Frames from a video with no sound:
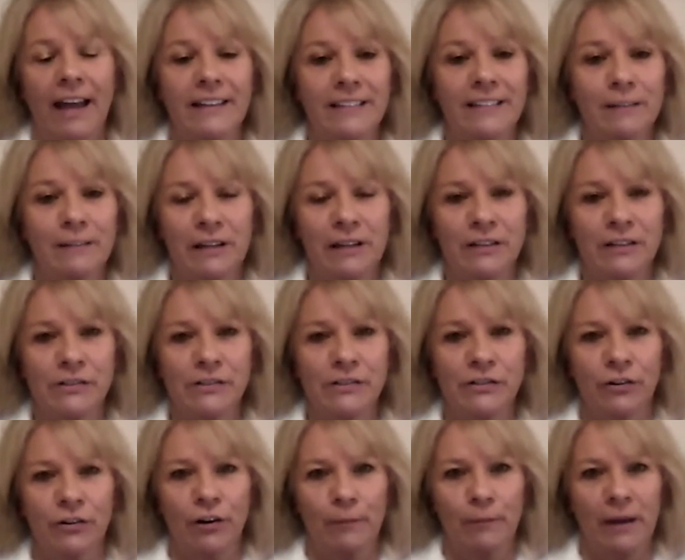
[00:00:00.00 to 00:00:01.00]
and
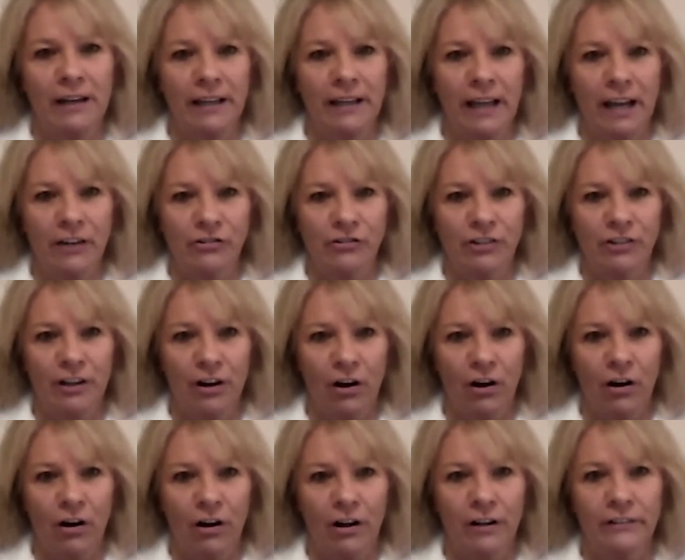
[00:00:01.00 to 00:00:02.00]
administer a
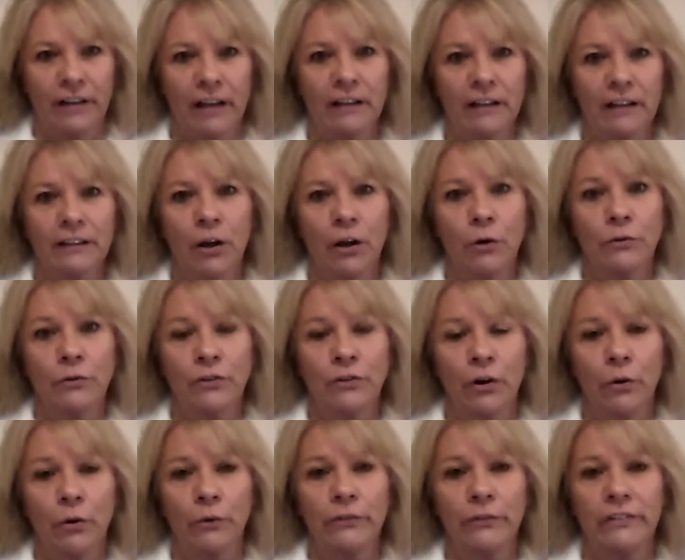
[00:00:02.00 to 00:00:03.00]
medication called
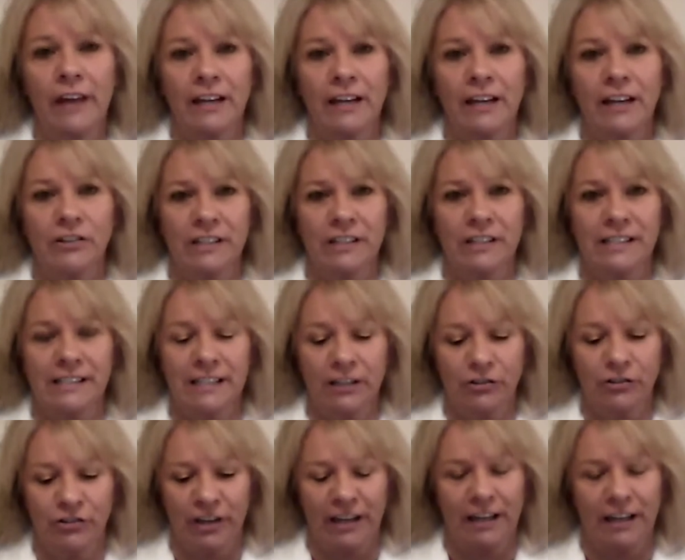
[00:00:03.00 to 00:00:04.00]
low-dose
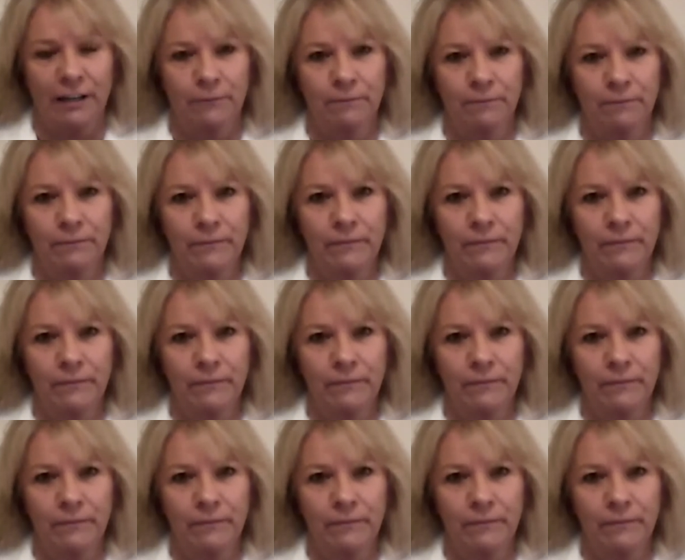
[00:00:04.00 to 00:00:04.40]
hCG.